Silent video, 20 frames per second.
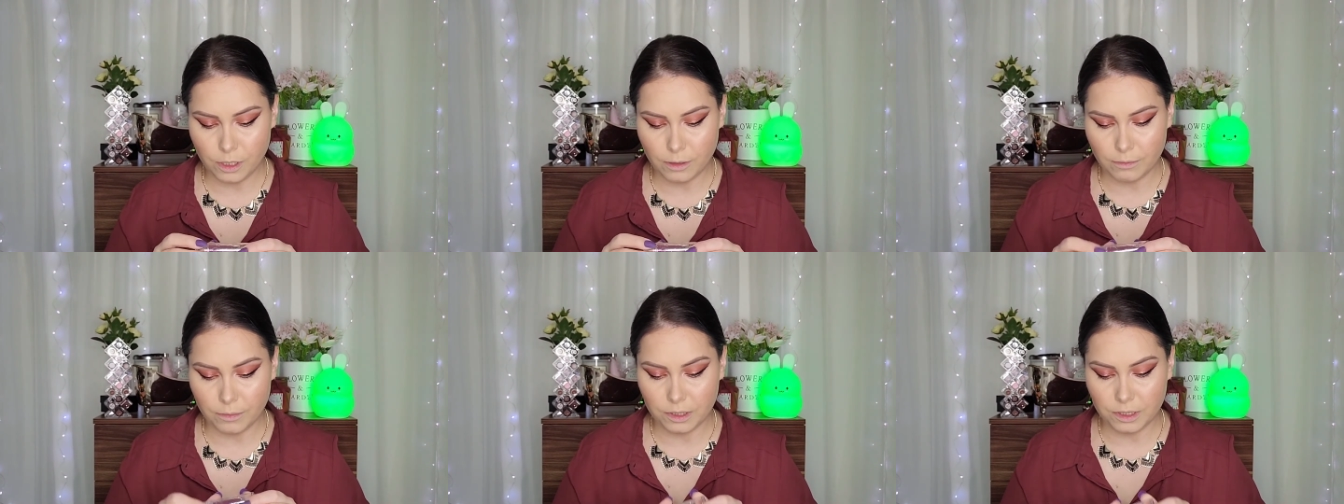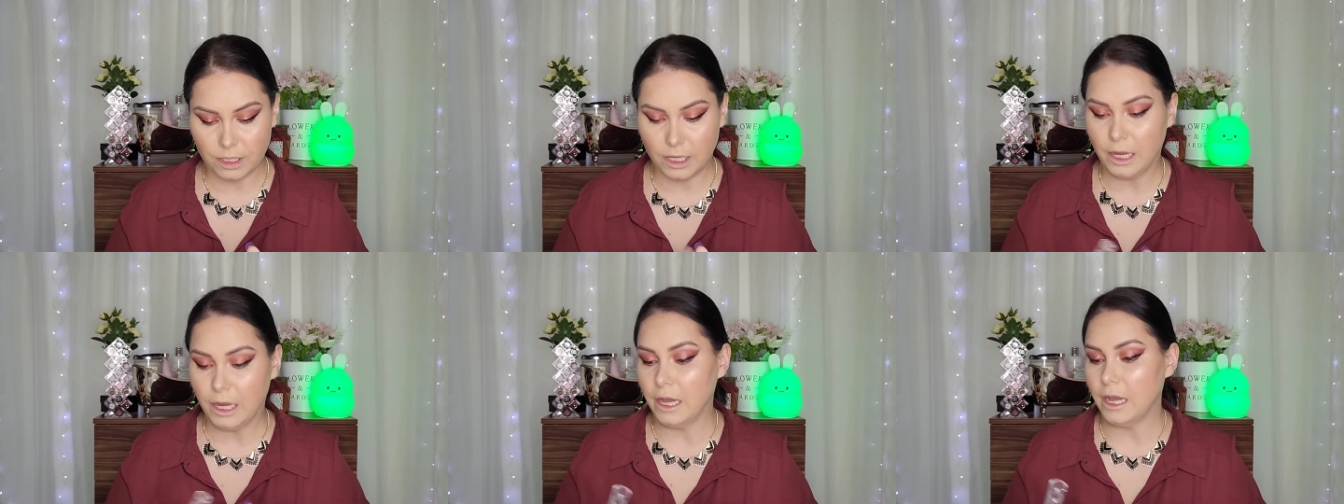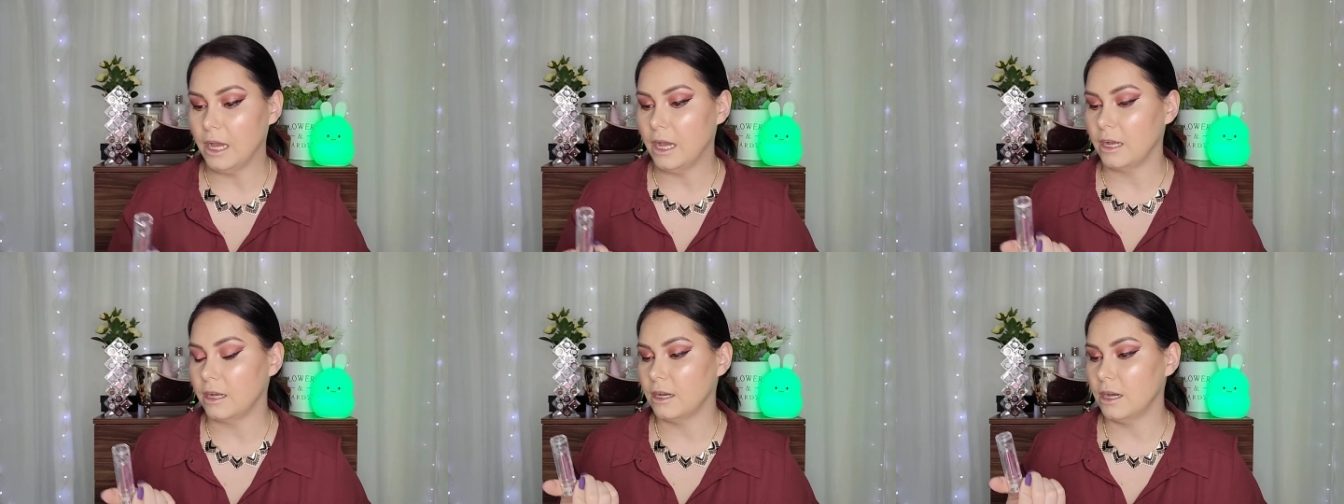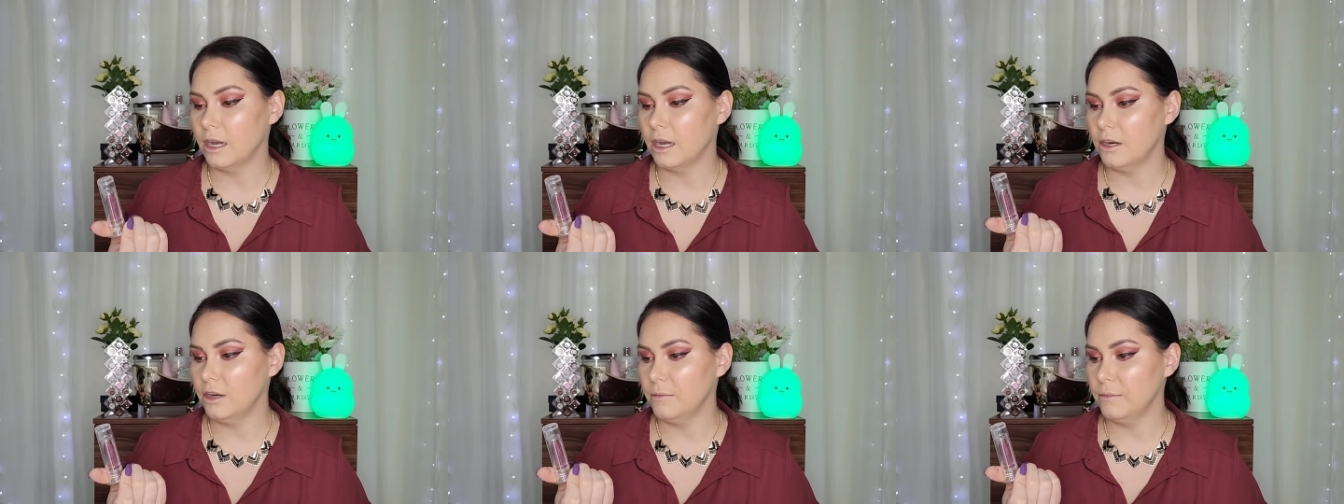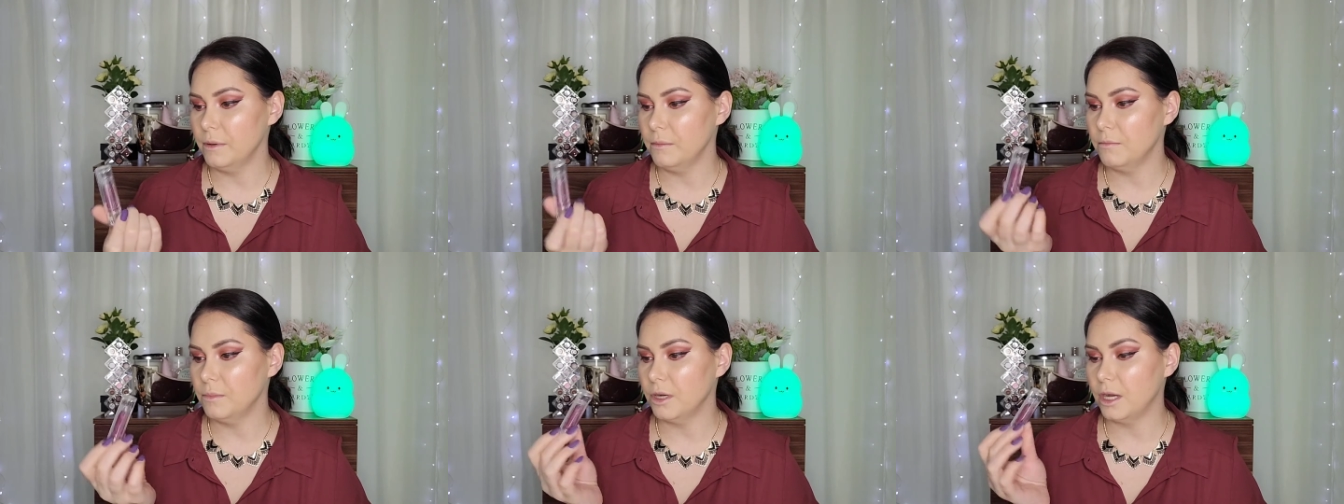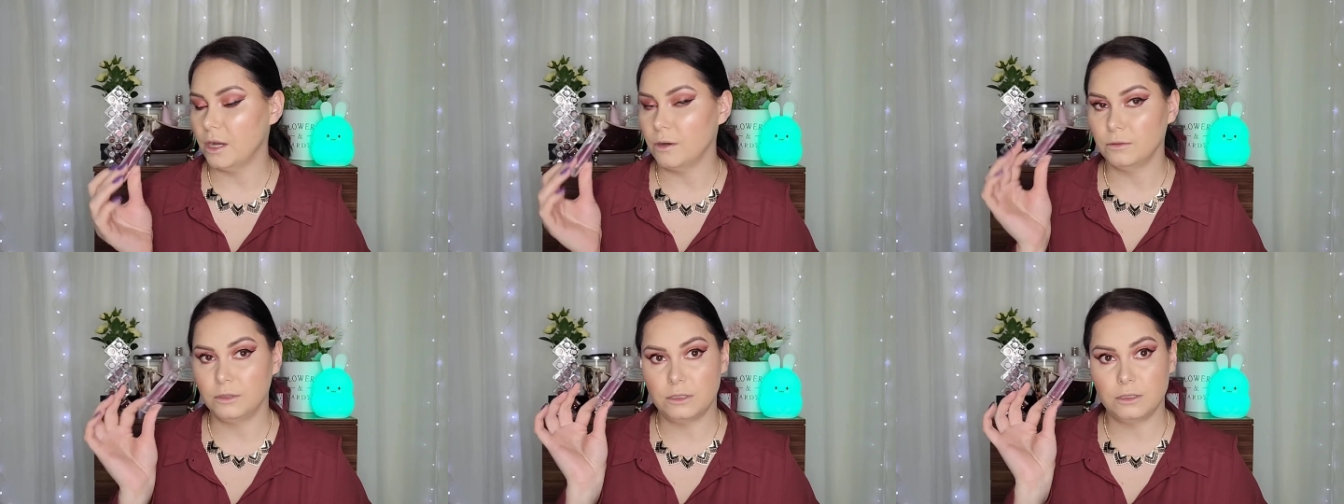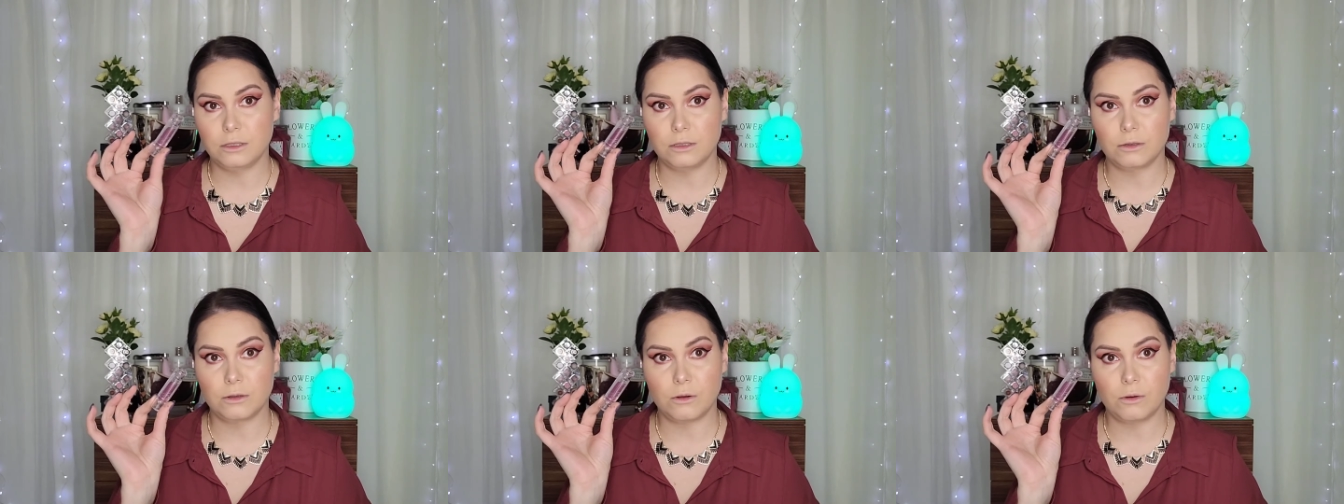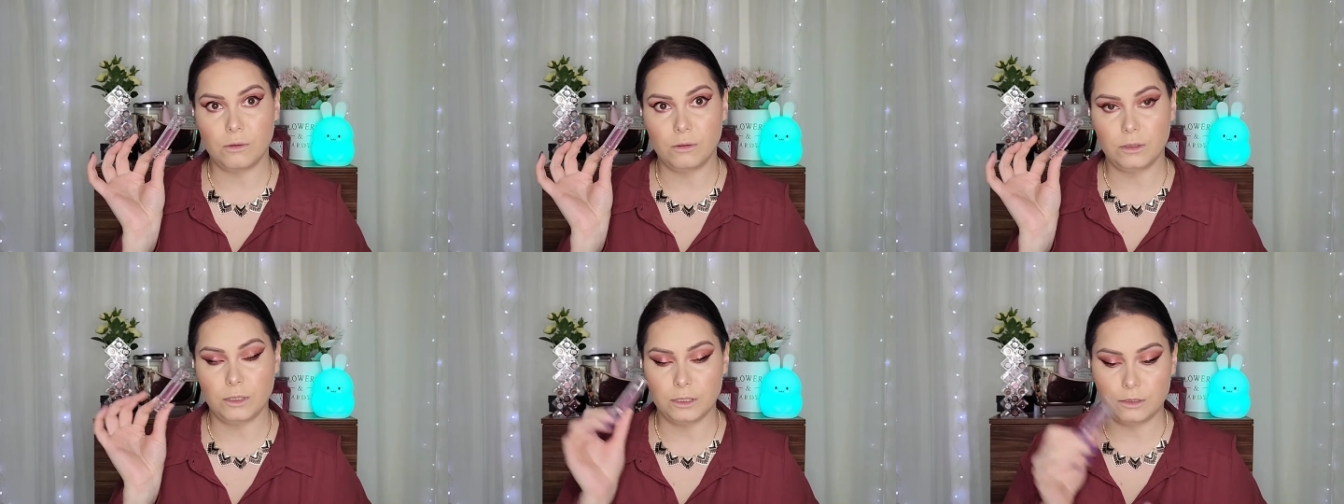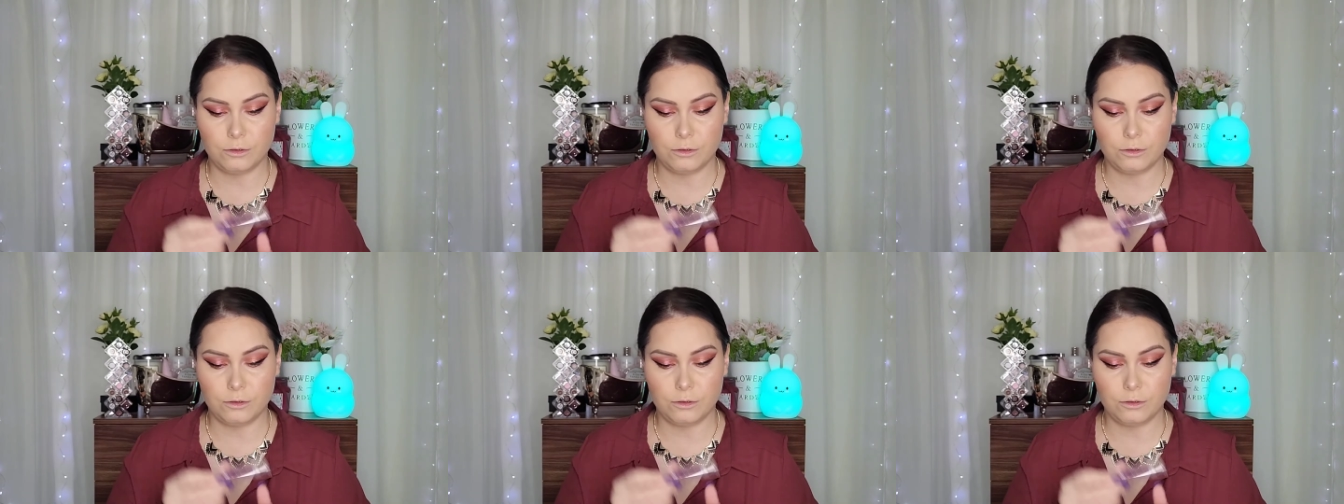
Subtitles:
but I can't remember how this is called.